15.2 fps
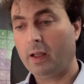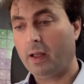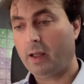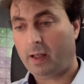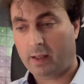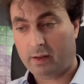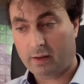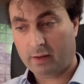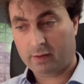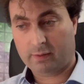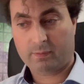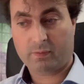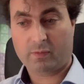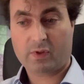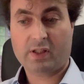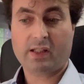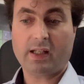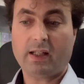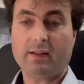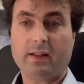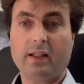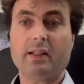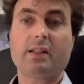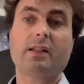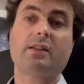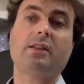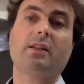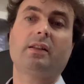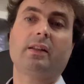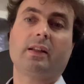And the state
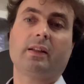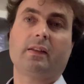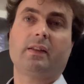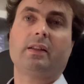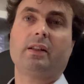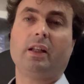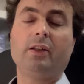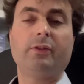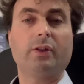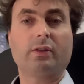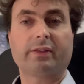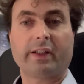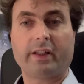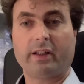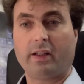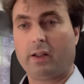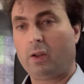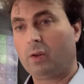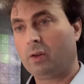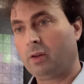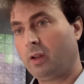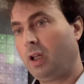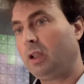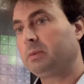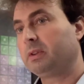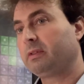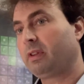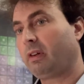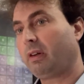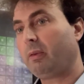is that if you write down an
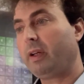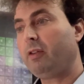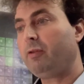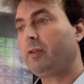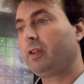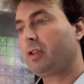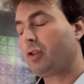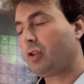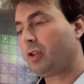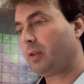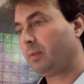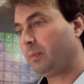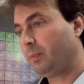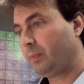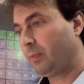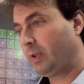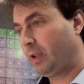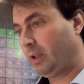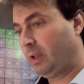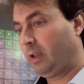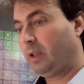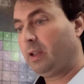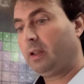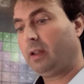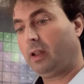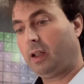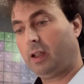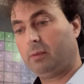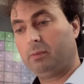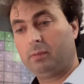arbitrary wave function,
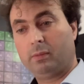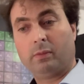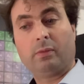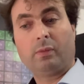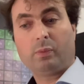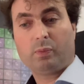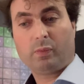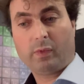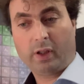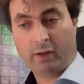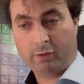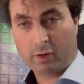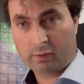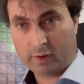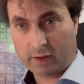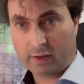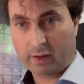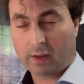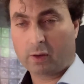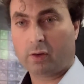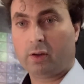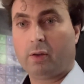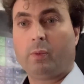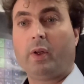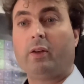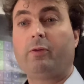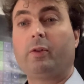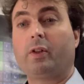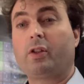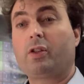if you write down a
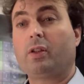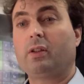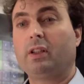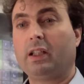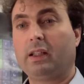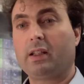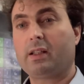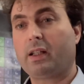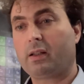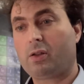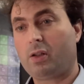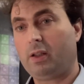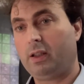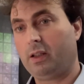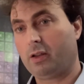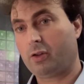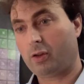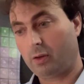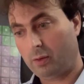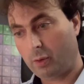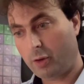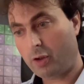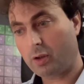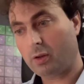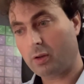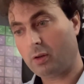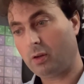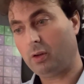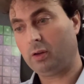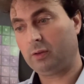wave function that is actually a
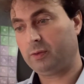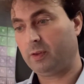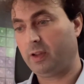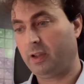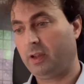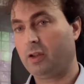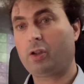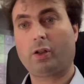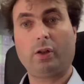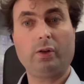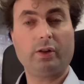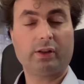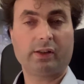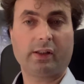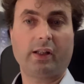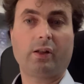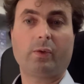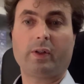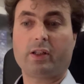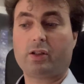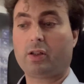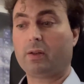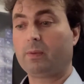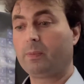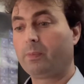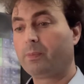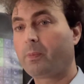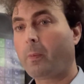solution of the Schrödinger equation,